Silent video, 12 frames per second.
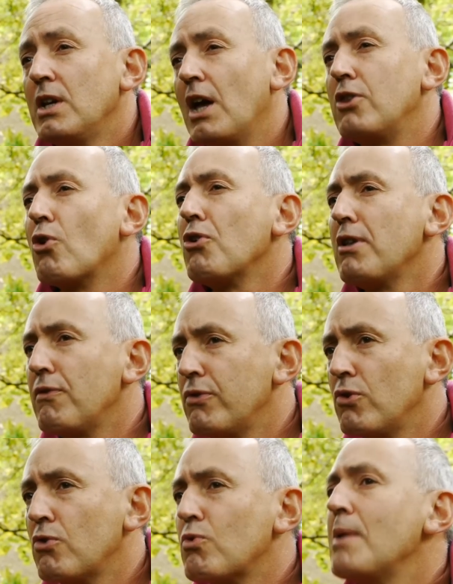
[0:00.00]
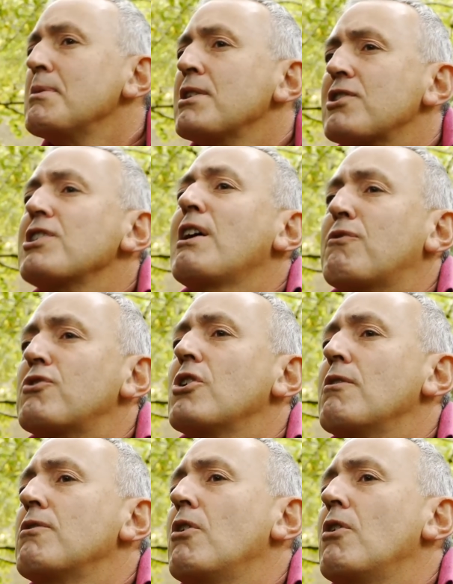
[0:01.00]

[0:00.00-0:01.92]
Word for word: and there are only a few remnants left of,